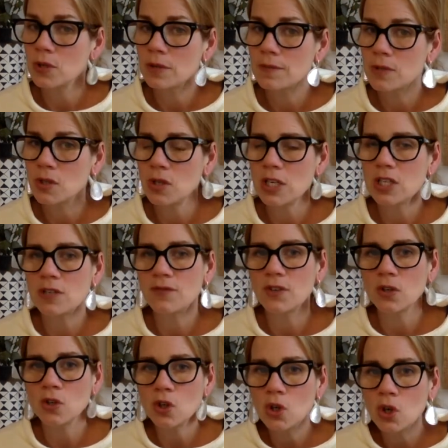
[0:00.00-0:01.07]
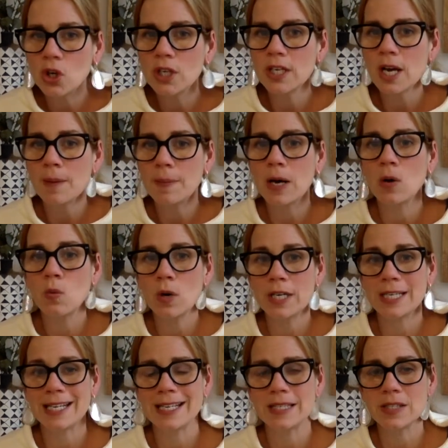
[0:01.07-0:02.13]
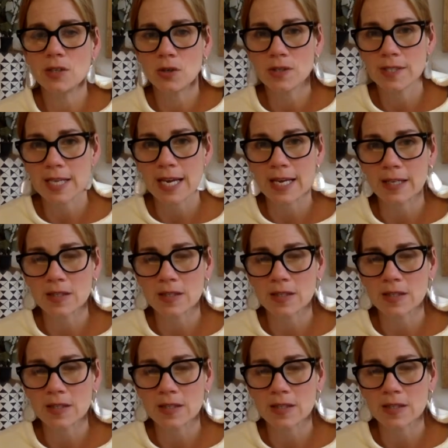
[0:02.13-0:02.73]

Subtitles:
So you need to feel good about what it is you're saying.